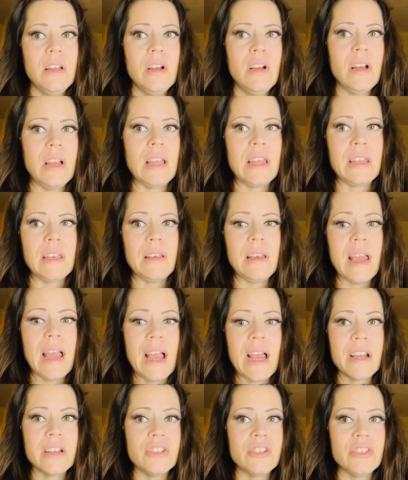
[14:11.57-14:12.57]
and
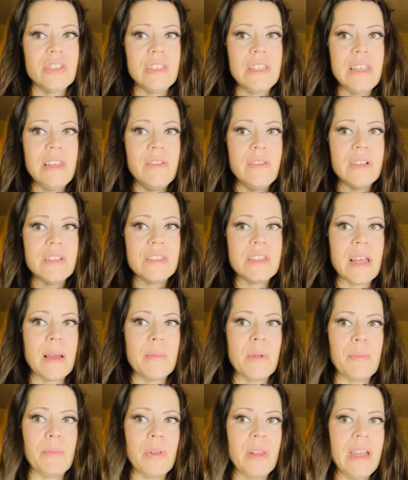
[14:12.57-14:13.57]
actually give us time
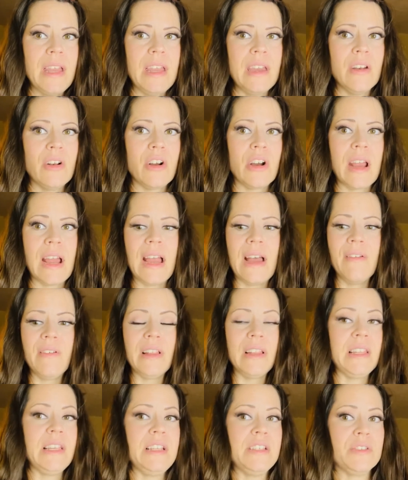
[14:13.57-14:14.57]
to plan, or have
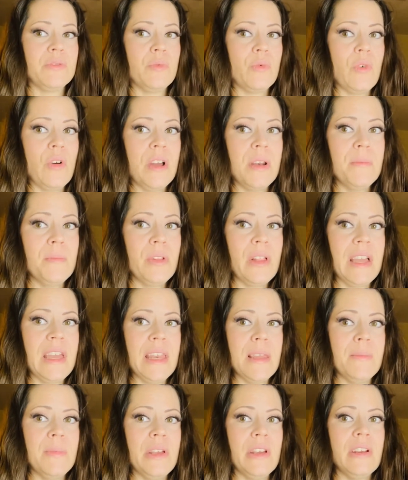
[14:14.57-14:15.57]
at least one
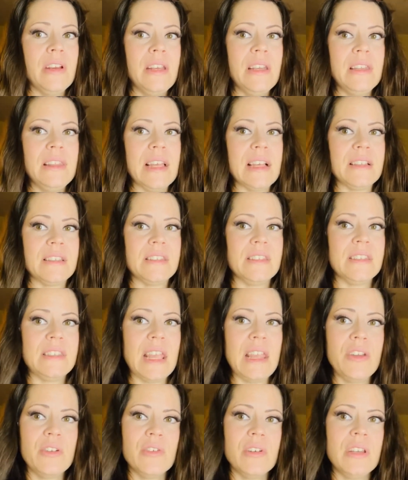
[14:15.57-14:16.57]
planning period that's
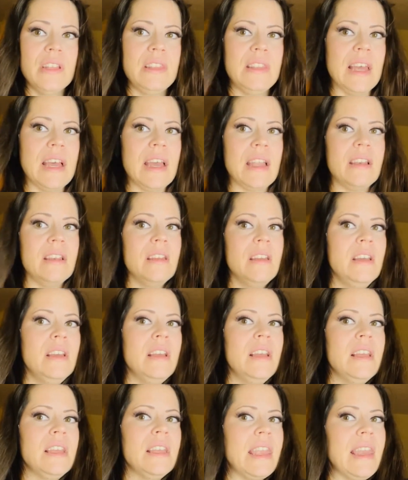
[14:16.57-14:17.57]
sacred, that
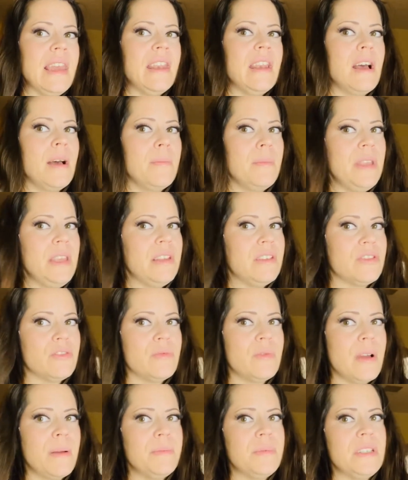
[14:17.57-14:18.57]
cannot be
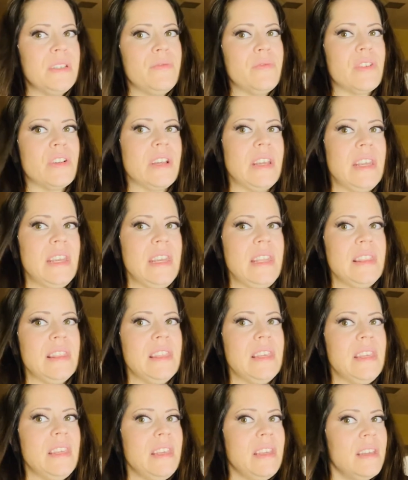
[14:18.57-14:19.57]
interrupted for
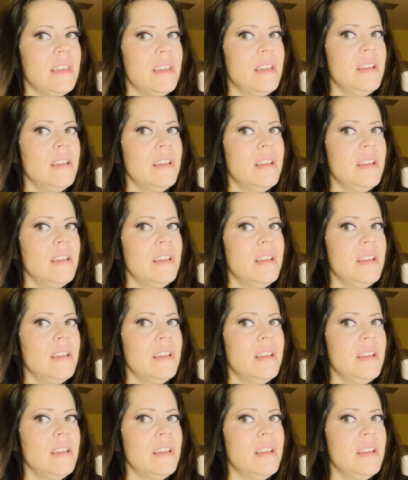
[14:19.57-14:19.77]
anything,